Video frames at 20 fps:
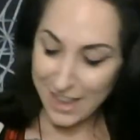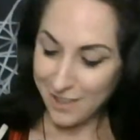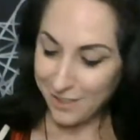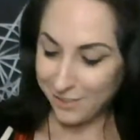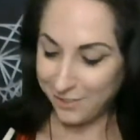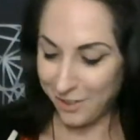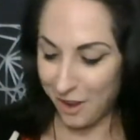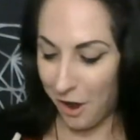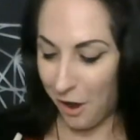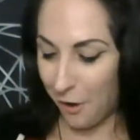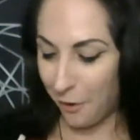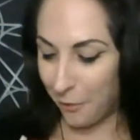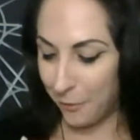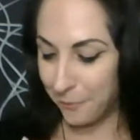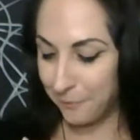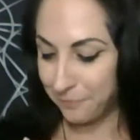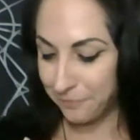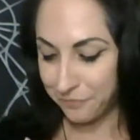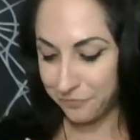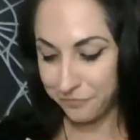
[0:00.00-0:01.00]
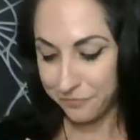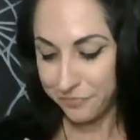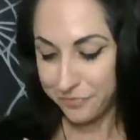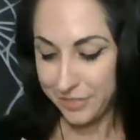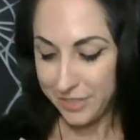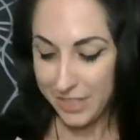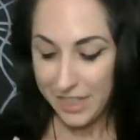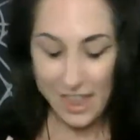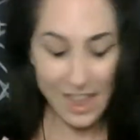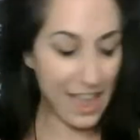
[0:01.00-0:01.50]
So
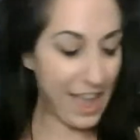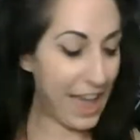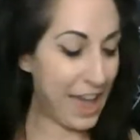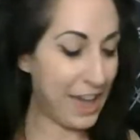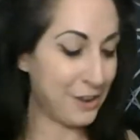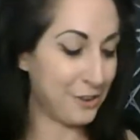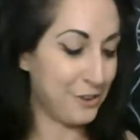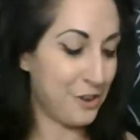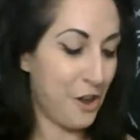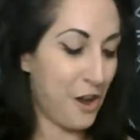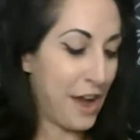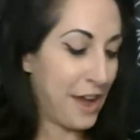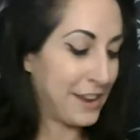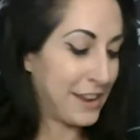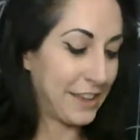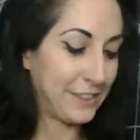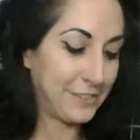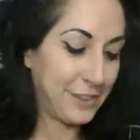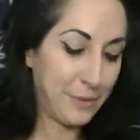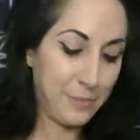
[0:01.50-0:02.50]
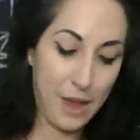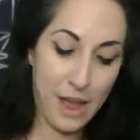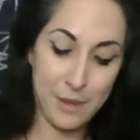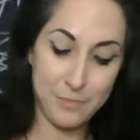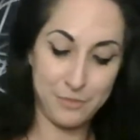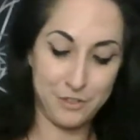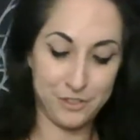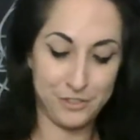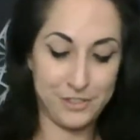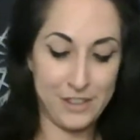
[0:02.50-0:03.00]
I don't know. I guess I'm, I'm
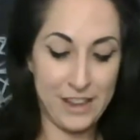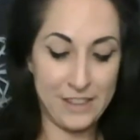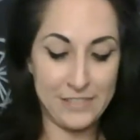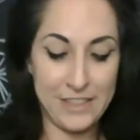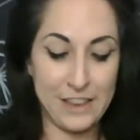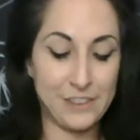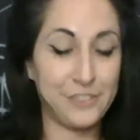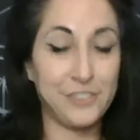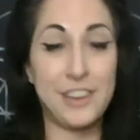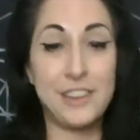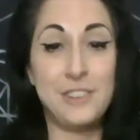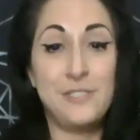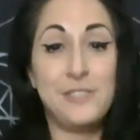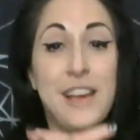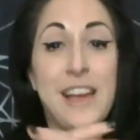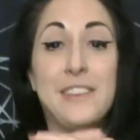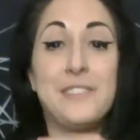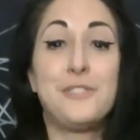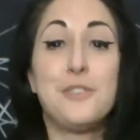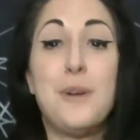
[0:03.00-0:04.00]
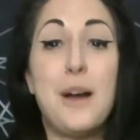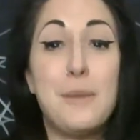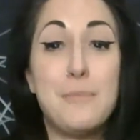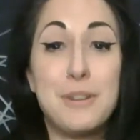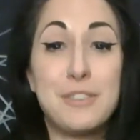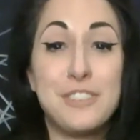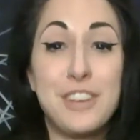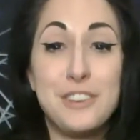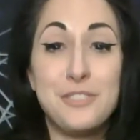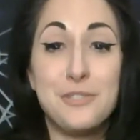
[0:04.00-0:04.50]
just saying that to let you guys know how
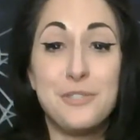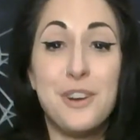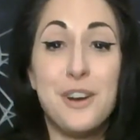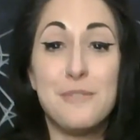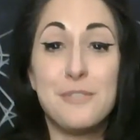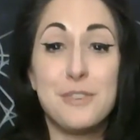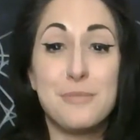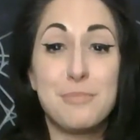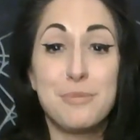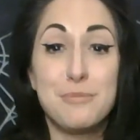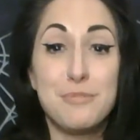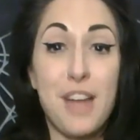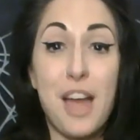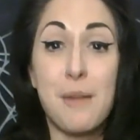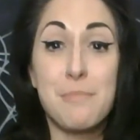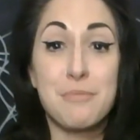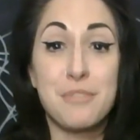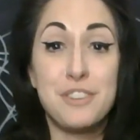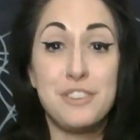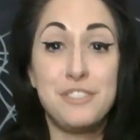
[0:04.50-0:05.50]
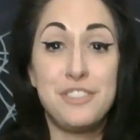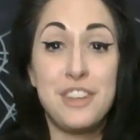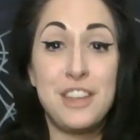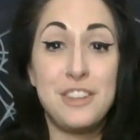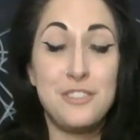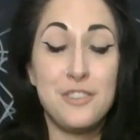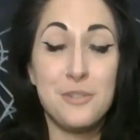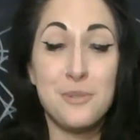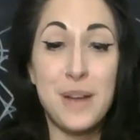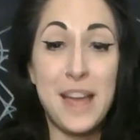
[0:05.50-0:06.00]
much I do love and ap appreciate
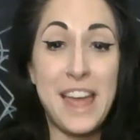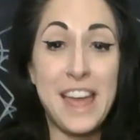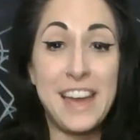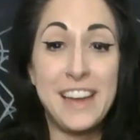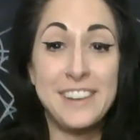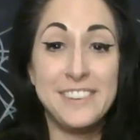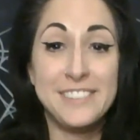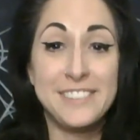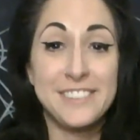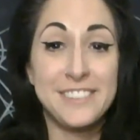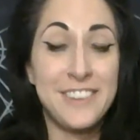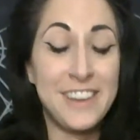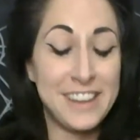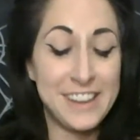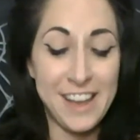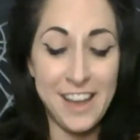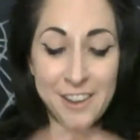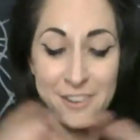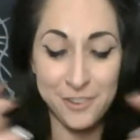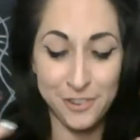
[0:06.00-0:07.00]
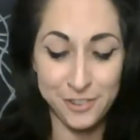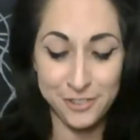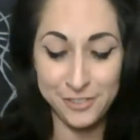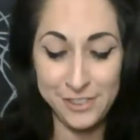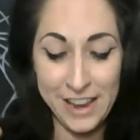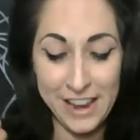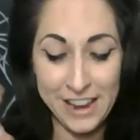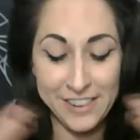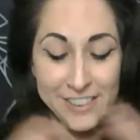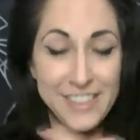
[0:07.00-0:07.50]
you, and like
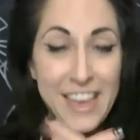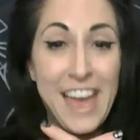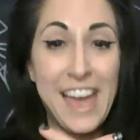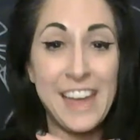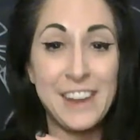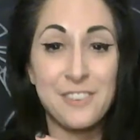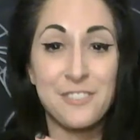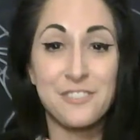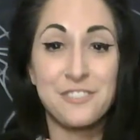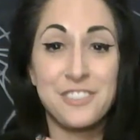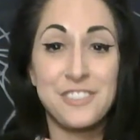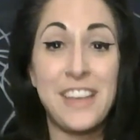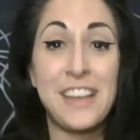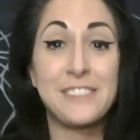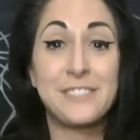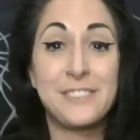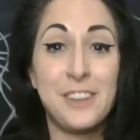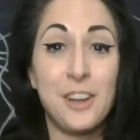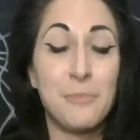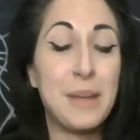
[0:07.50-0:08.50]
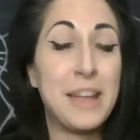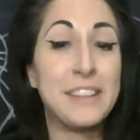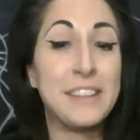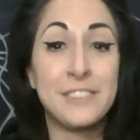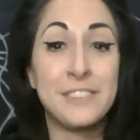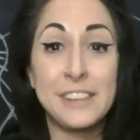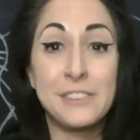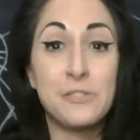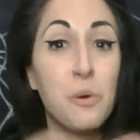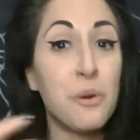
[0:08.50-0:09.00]
understand that energy, that stalemate. It's
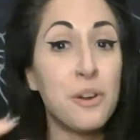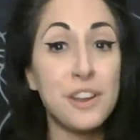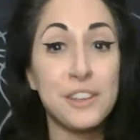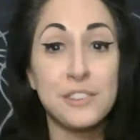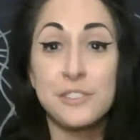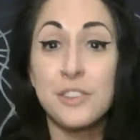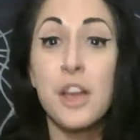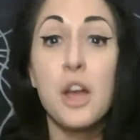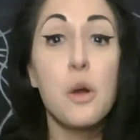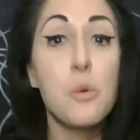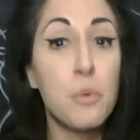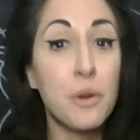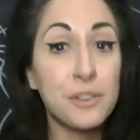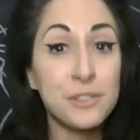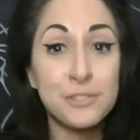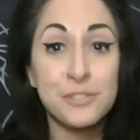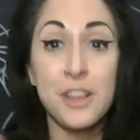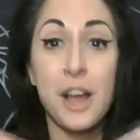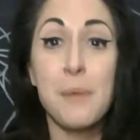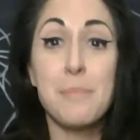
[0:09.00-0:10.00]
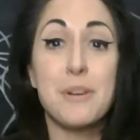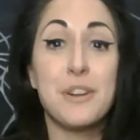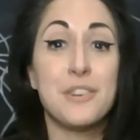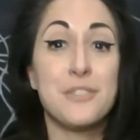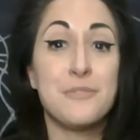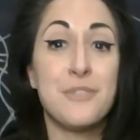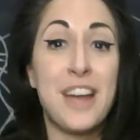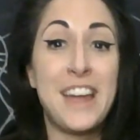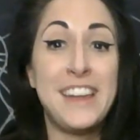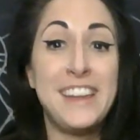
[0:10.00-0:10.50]
like, Taurus, we're
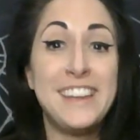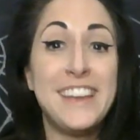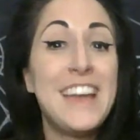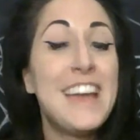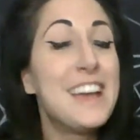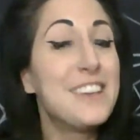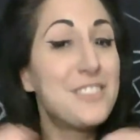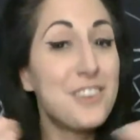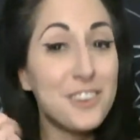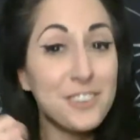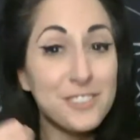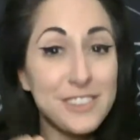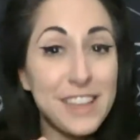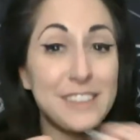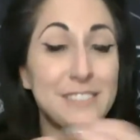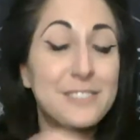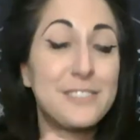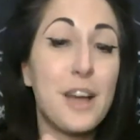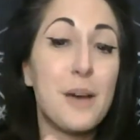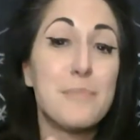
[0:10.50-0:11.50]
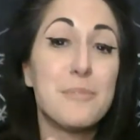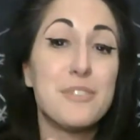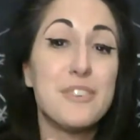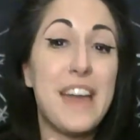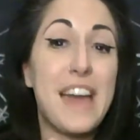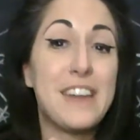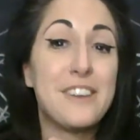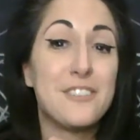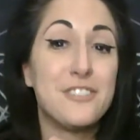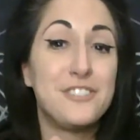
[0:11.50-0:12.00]
stubborn, right? There's that stubborn
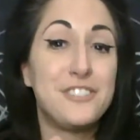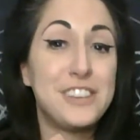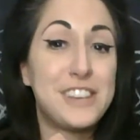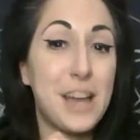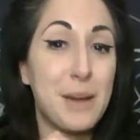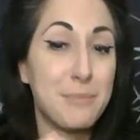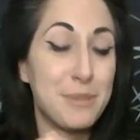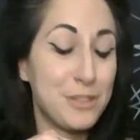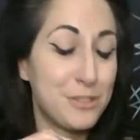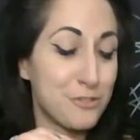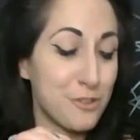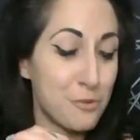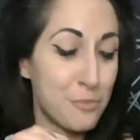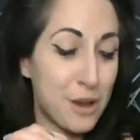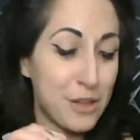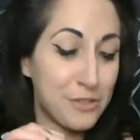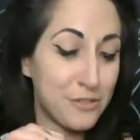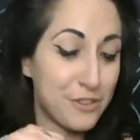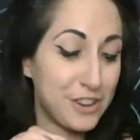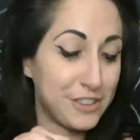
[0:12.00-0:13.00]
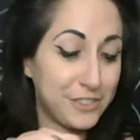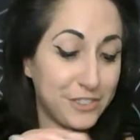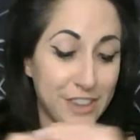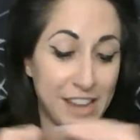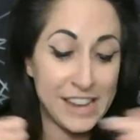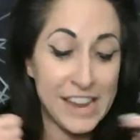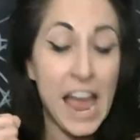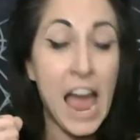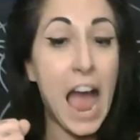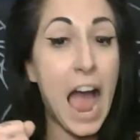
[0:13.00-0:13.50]
energy coming through, whether it's
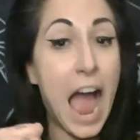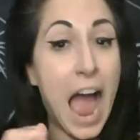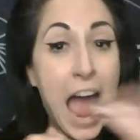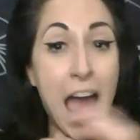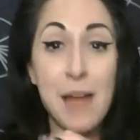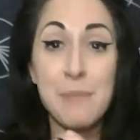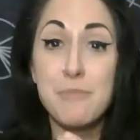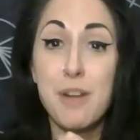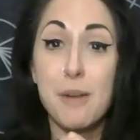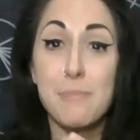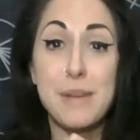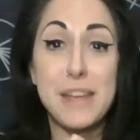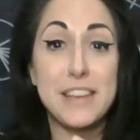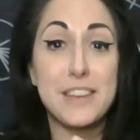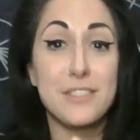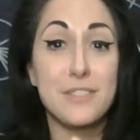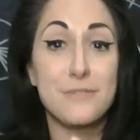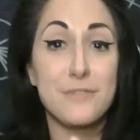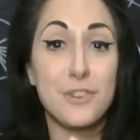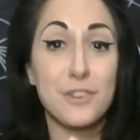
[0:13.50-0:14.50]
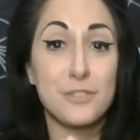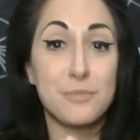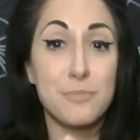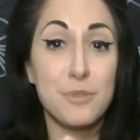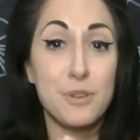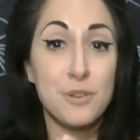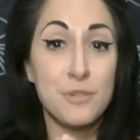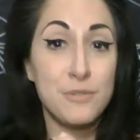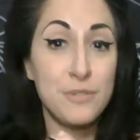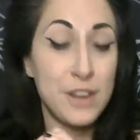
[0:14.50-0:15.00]
like, I'm not making the first
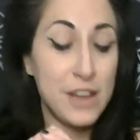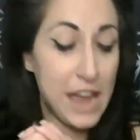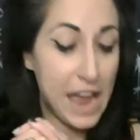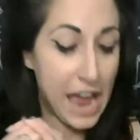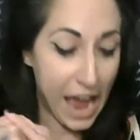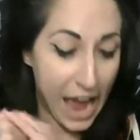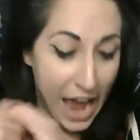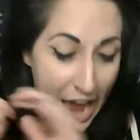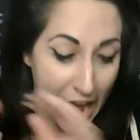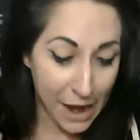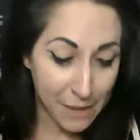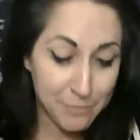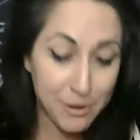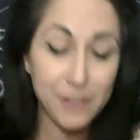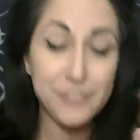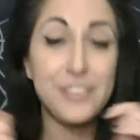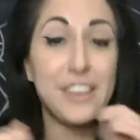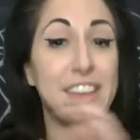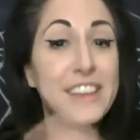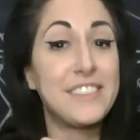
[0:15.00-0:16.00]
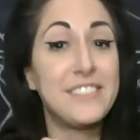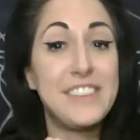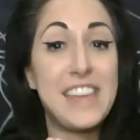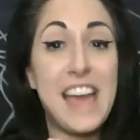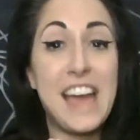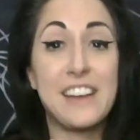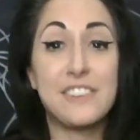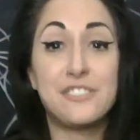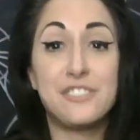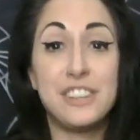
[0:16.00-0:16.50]
move, I'm not taking the
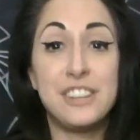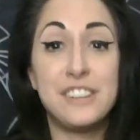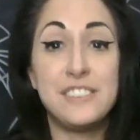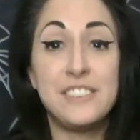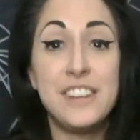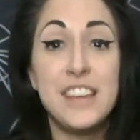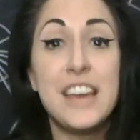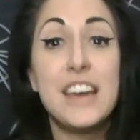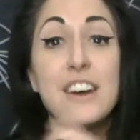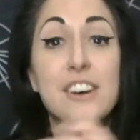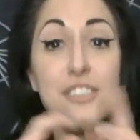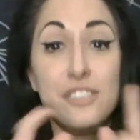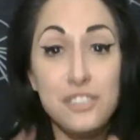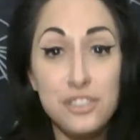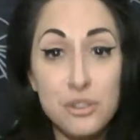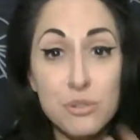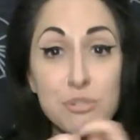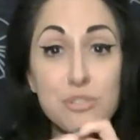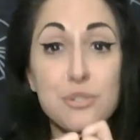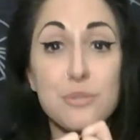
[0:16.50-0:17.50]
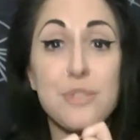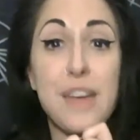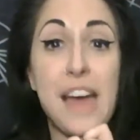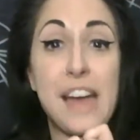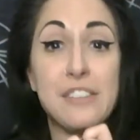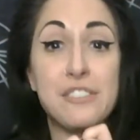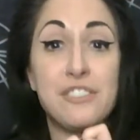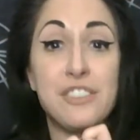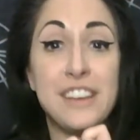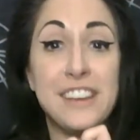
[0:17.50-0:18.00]
action, you do
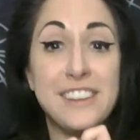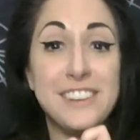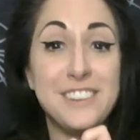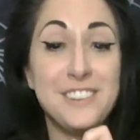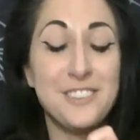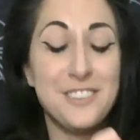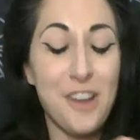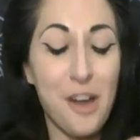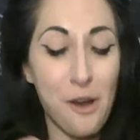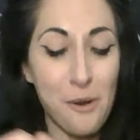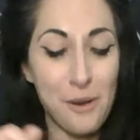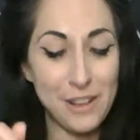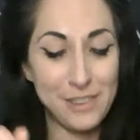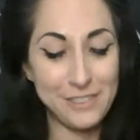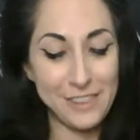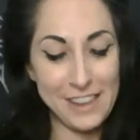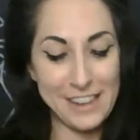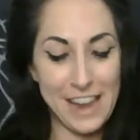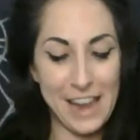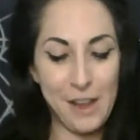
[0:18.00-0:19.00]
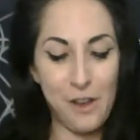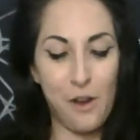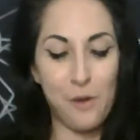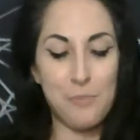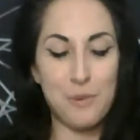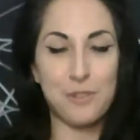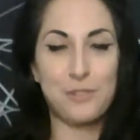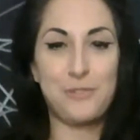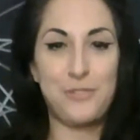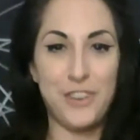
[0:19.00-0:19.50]
that shit. You know, it's like, I
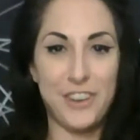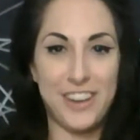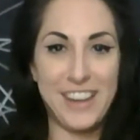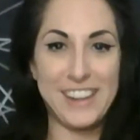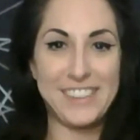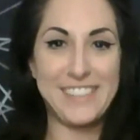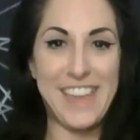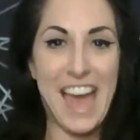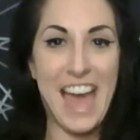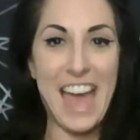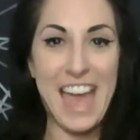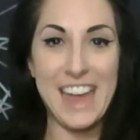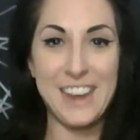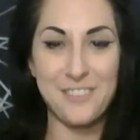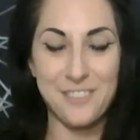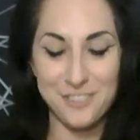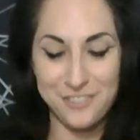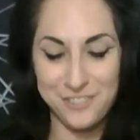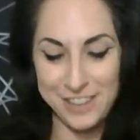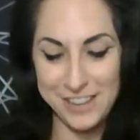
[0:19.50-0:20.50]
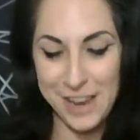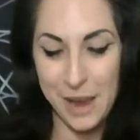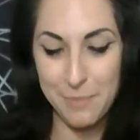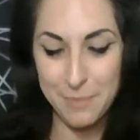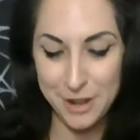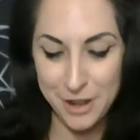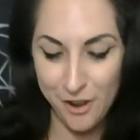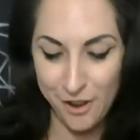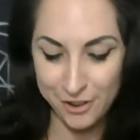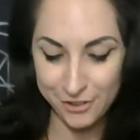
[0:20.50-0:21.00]
almost feel like that energy
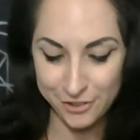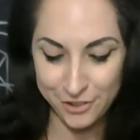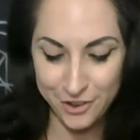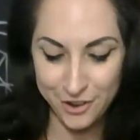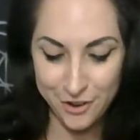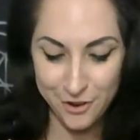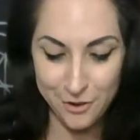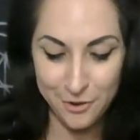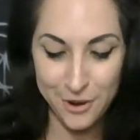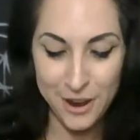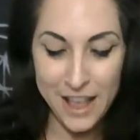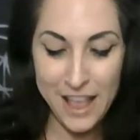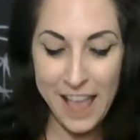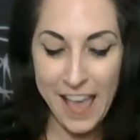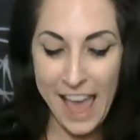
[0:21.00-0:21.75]
coming on too.